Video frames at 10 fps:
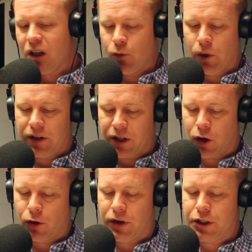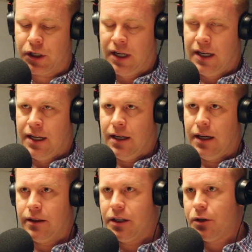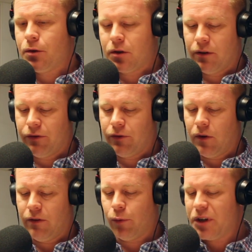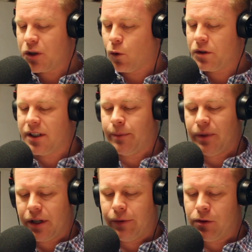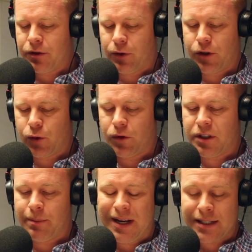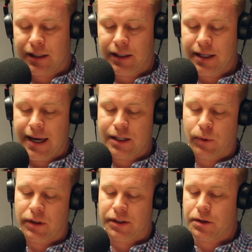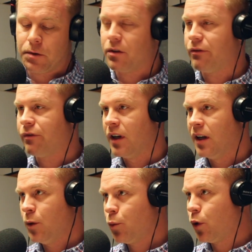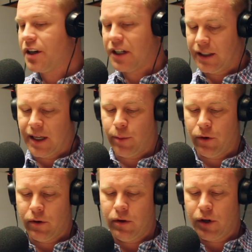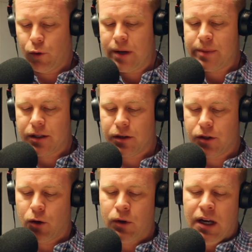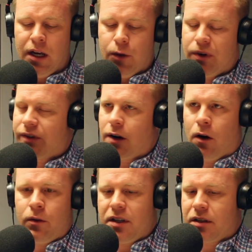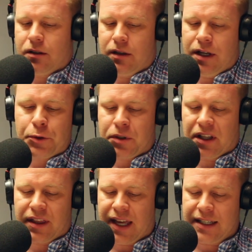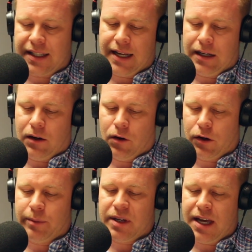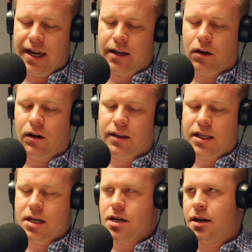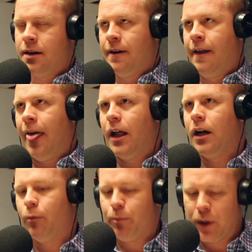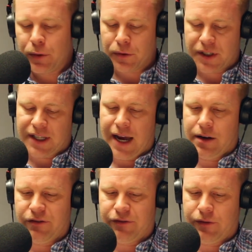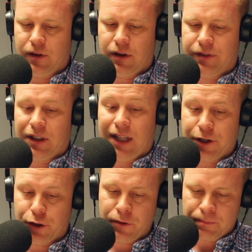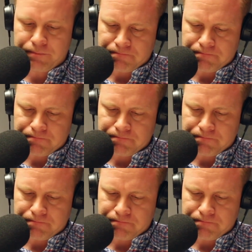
will encourage uh, the use of, of resources and materials that are sourced domestically, as well as the use of project labor agreements. And so we've got all these interesting things that are, are going to be hit on the uh, builder side of, of the ledger,